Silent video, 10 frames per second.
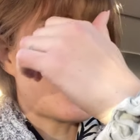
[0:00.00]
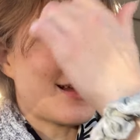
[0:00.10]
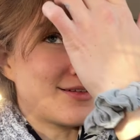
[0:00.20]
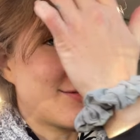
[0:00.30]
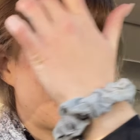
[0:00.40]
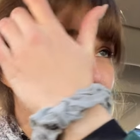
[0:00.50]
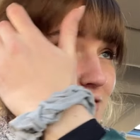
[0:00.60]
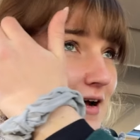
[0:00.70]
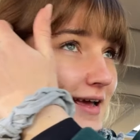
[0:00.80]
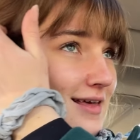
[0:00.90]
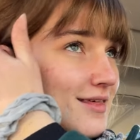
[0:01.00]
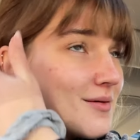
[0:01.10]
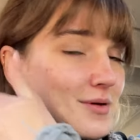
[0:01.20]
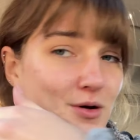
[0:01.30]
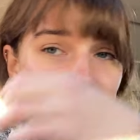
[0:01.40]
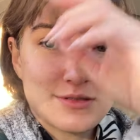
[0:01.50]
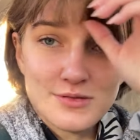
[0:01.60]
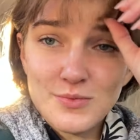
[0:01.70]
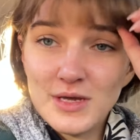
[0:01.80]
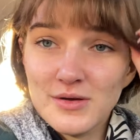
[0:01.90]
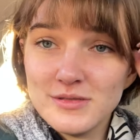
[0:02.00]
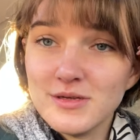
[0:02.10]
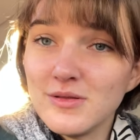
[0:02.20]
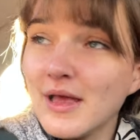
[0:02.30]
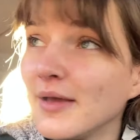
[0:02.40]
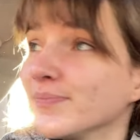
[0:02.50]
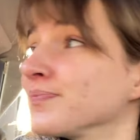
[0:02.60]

Keenan's feeling great either because we got in so late.